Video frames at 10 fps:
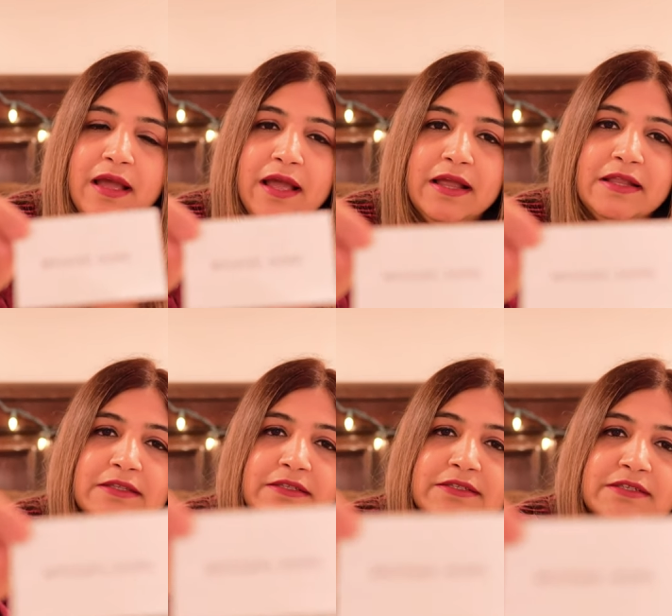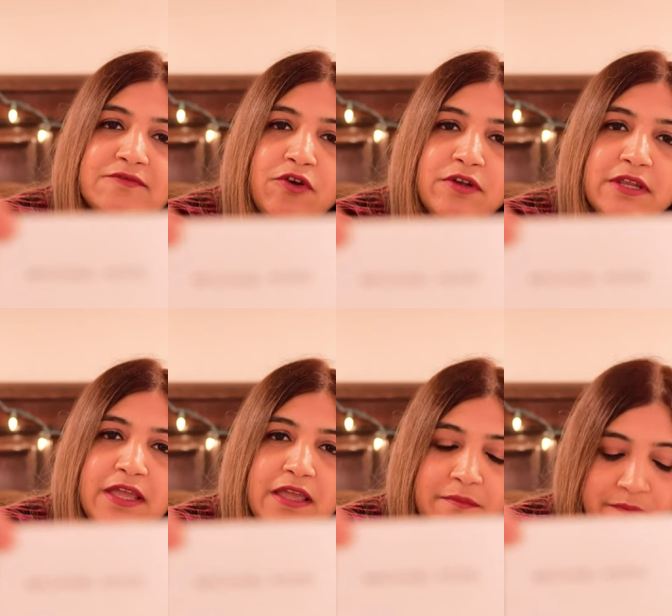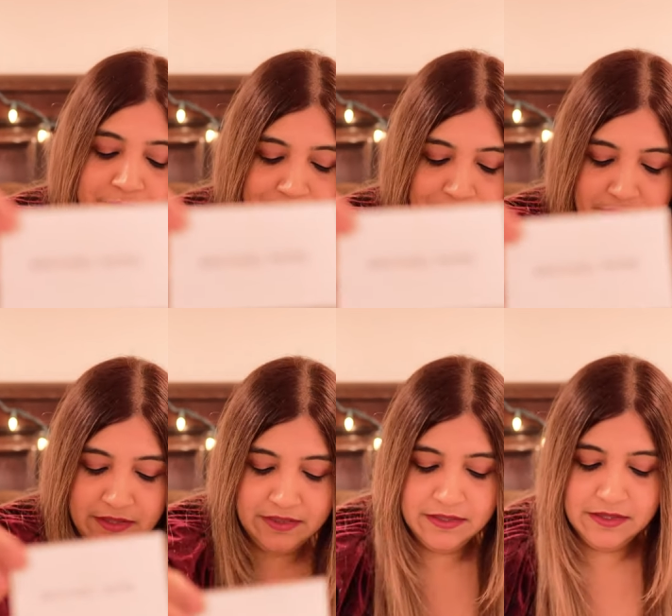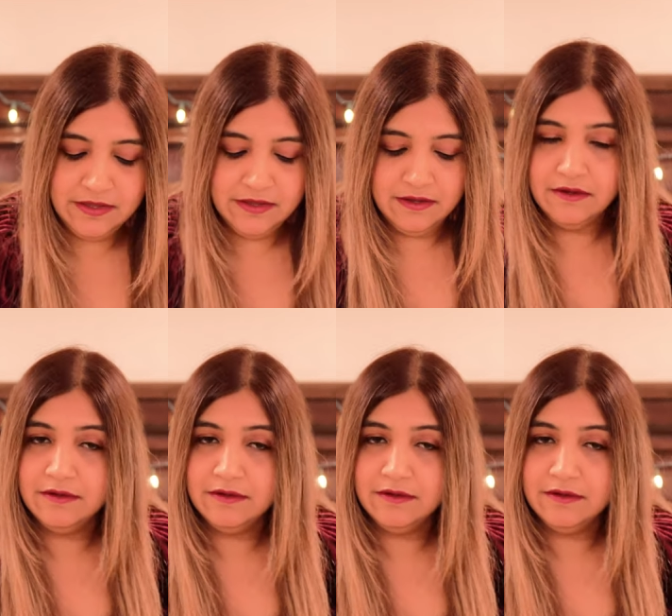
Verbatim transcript: and this is what came in the